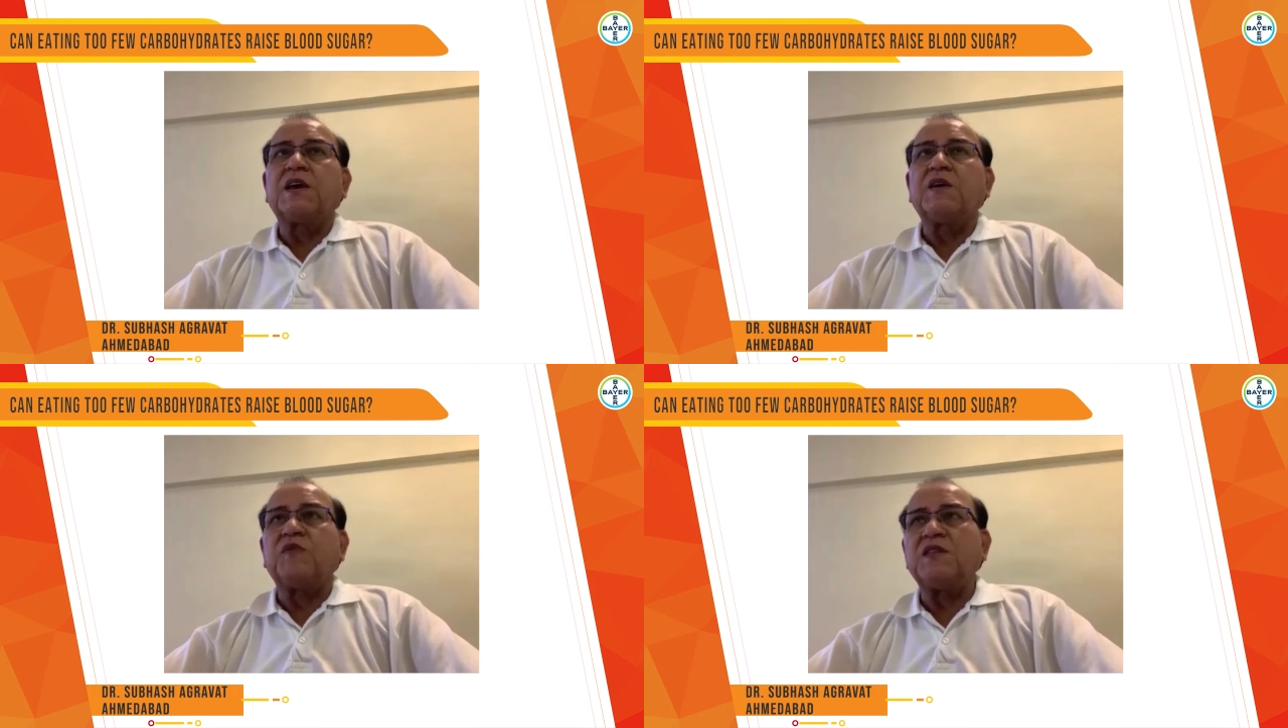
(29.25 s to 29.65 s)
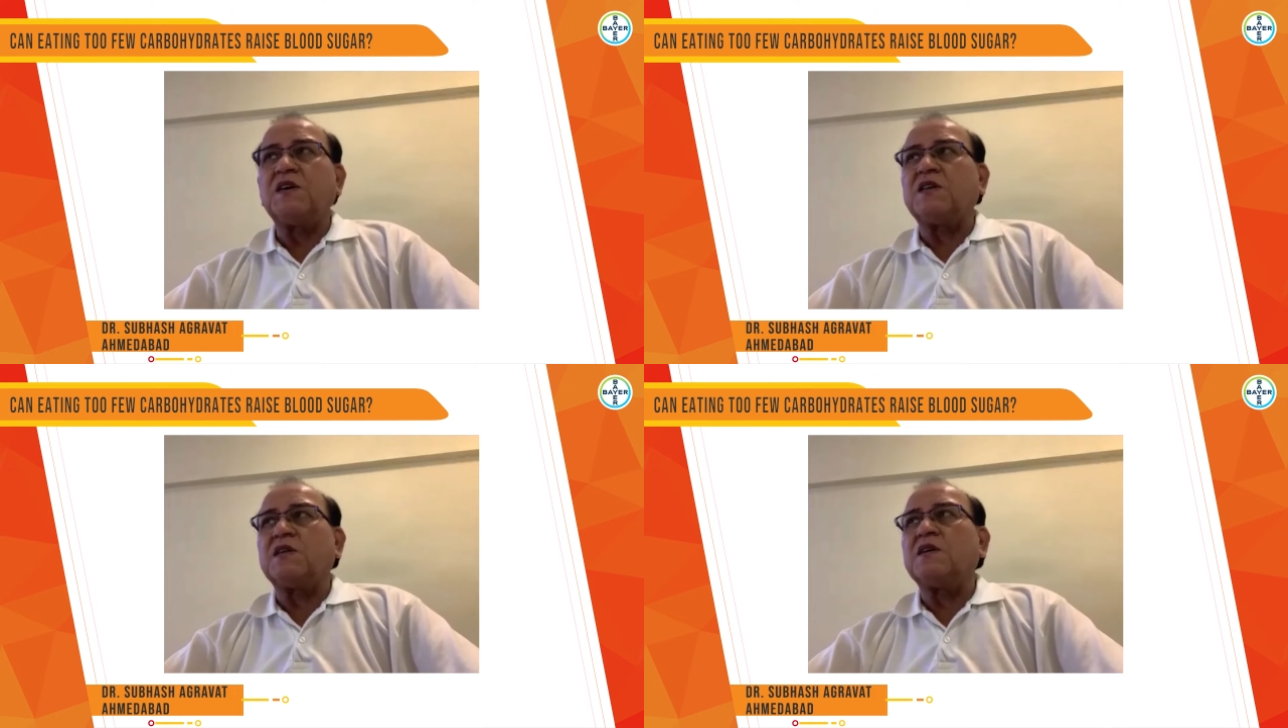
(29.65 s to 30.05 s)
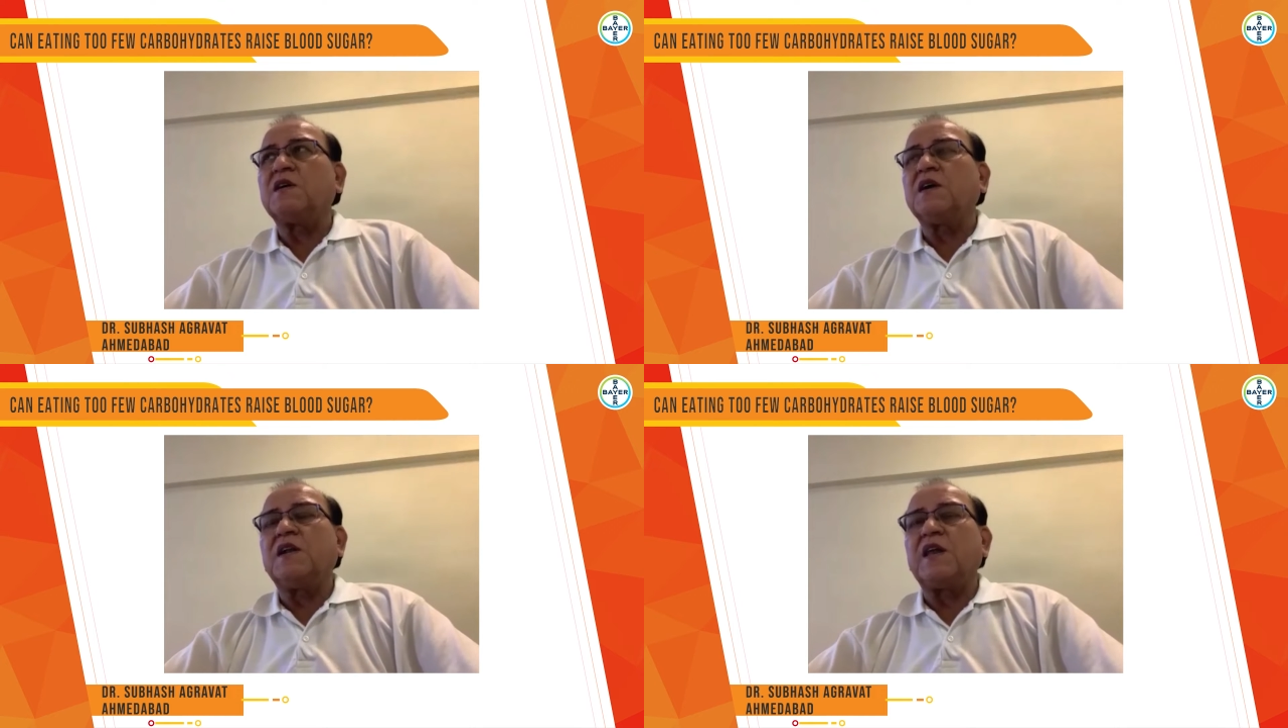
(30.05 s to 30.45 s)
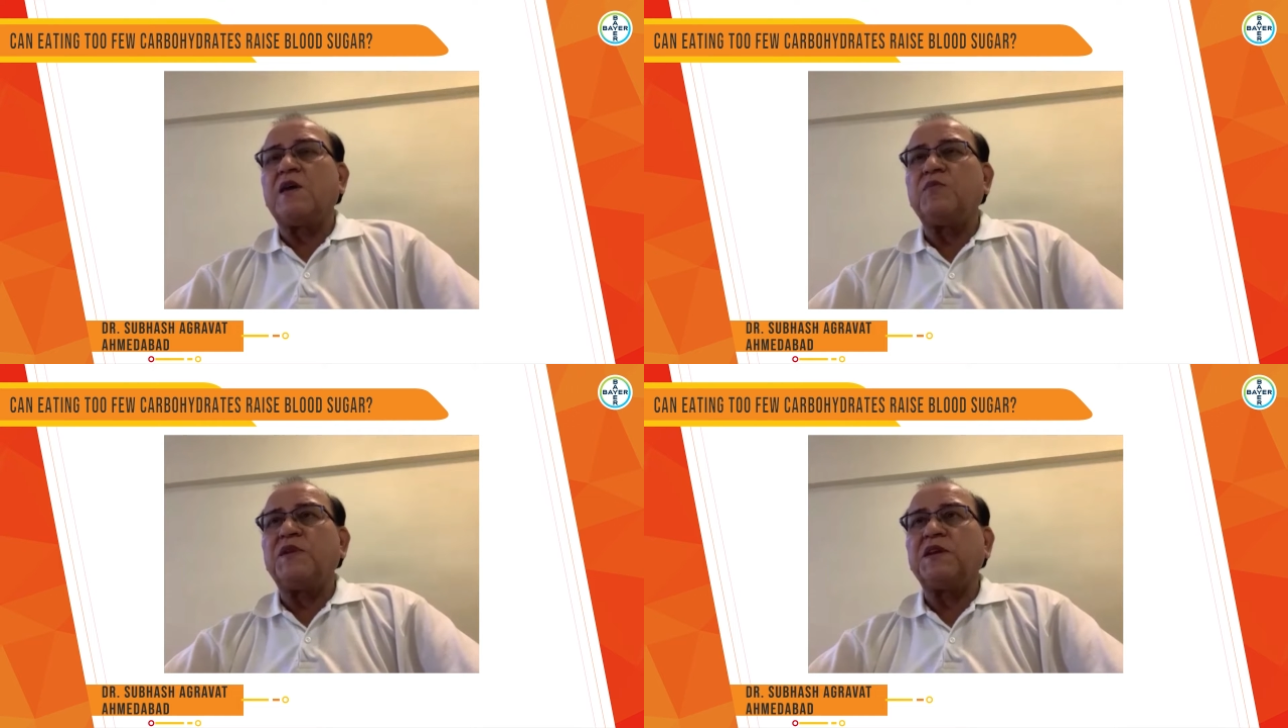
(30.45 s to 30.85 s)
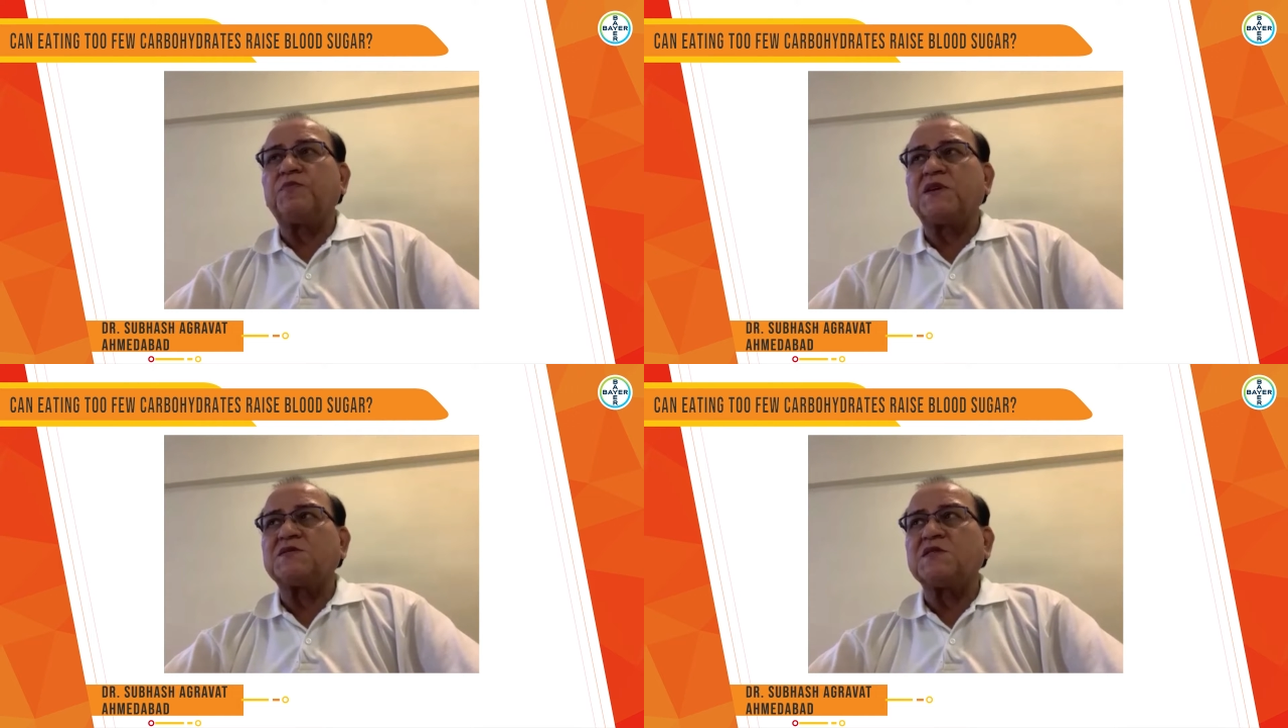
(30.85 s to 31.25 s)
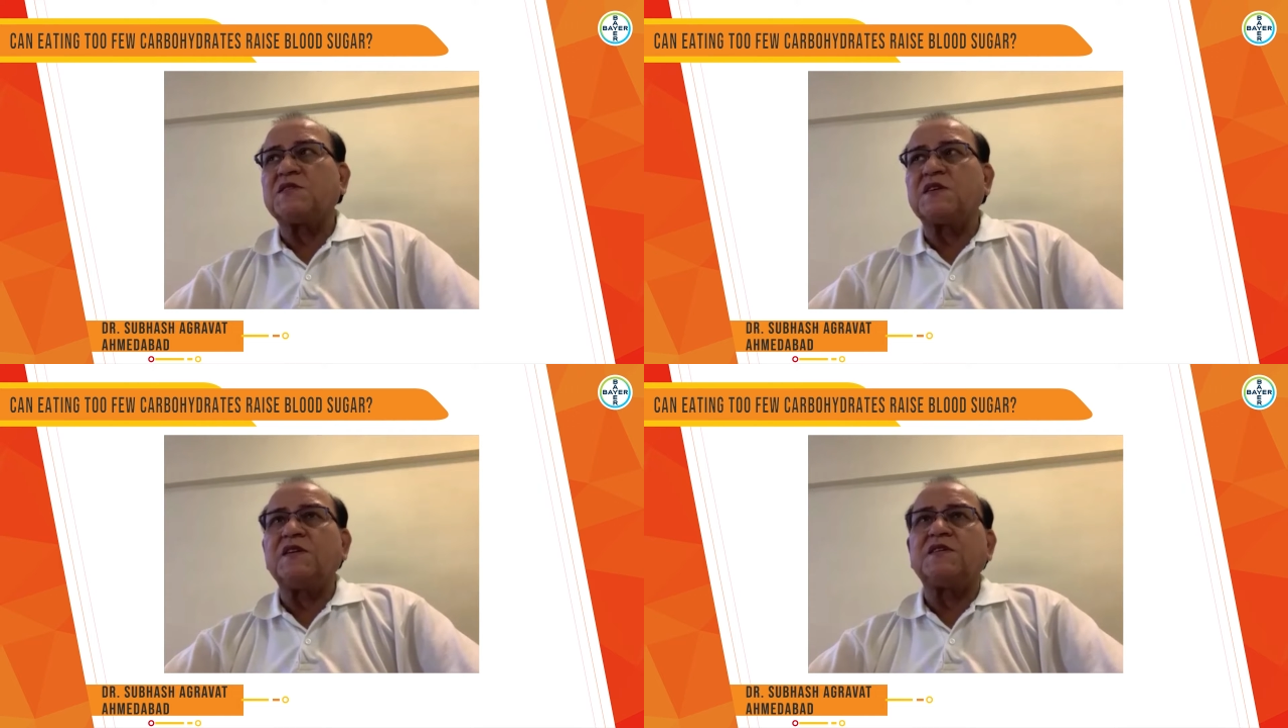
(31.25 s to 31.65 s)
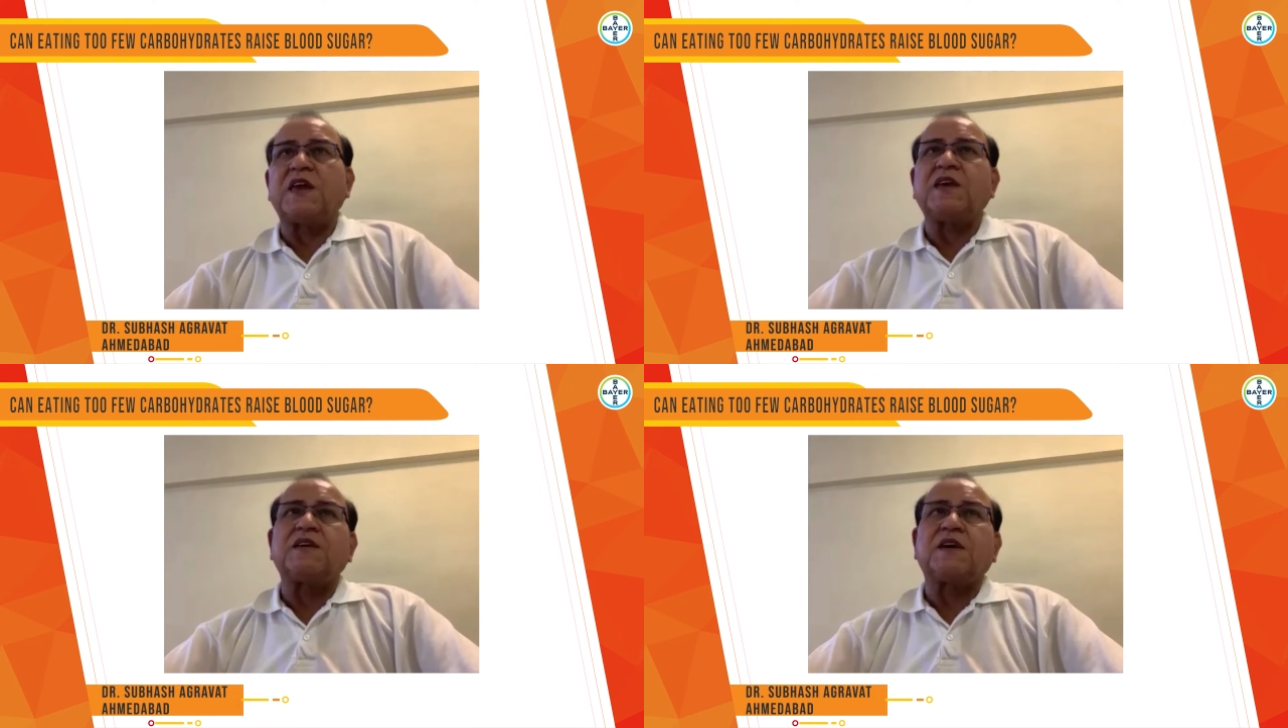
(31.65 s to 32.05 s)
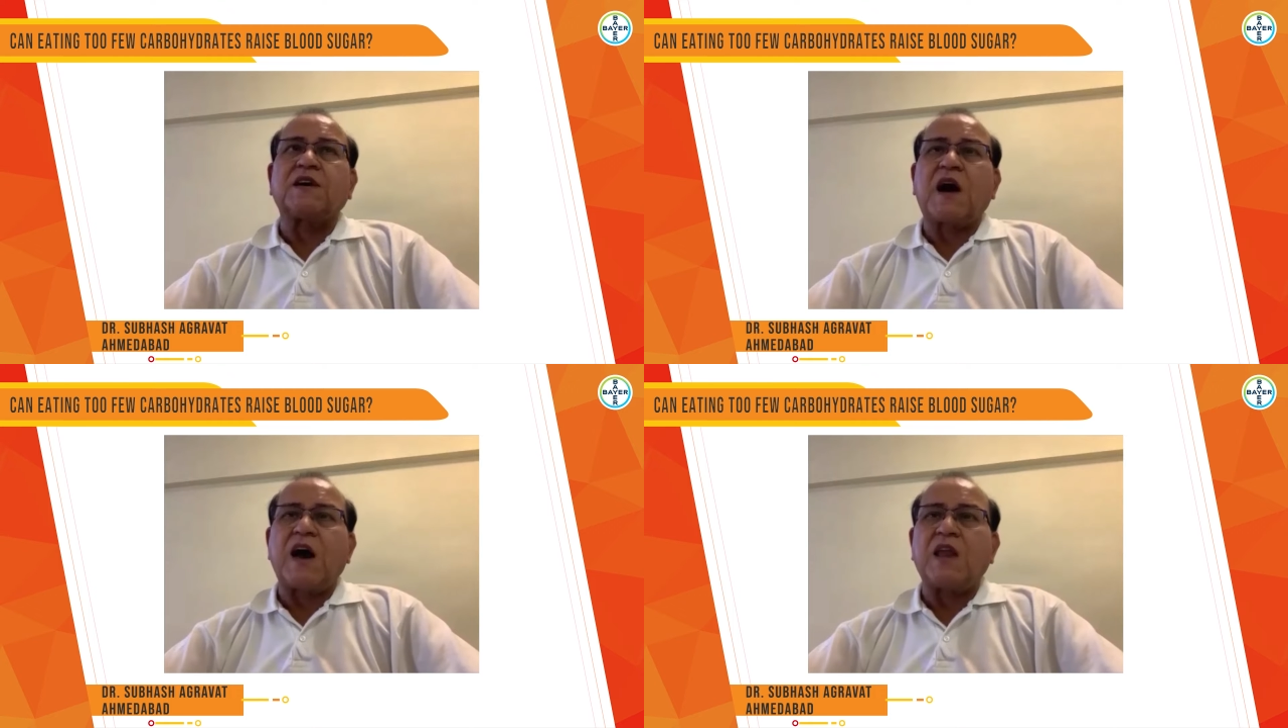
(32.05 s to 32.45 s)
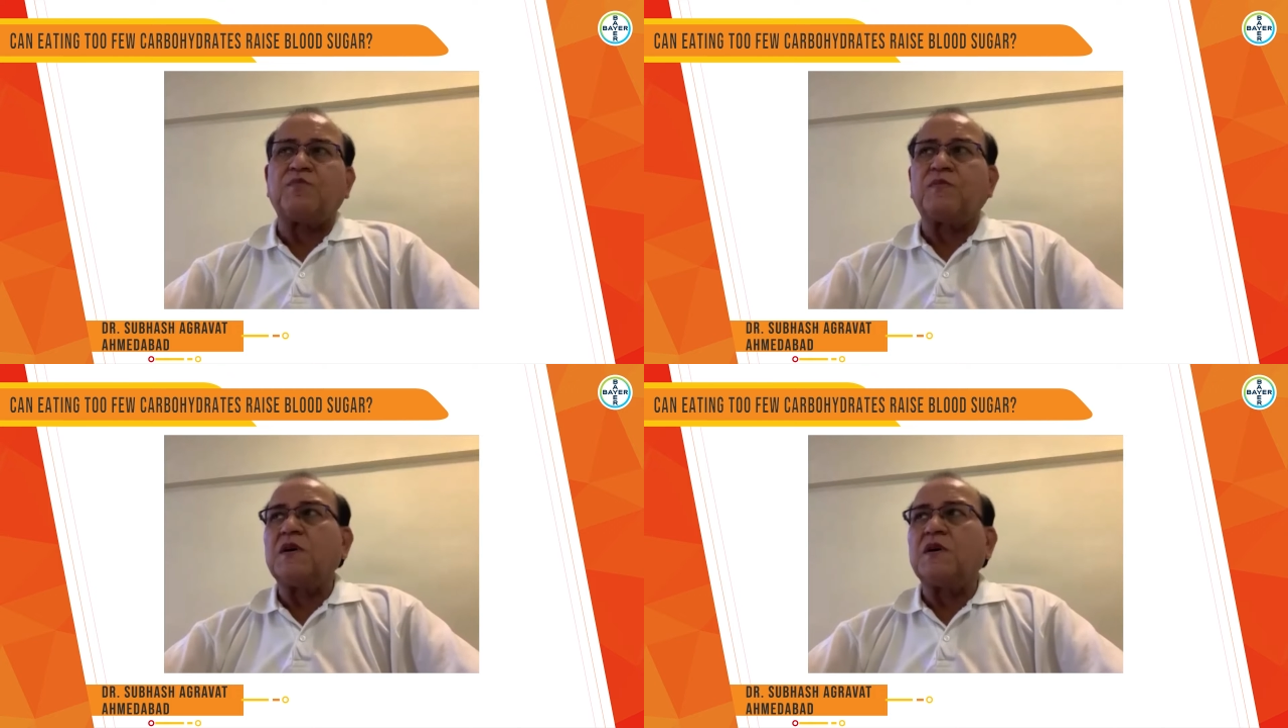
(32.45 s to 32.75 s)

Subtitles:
whether a diabetic patient can take a carb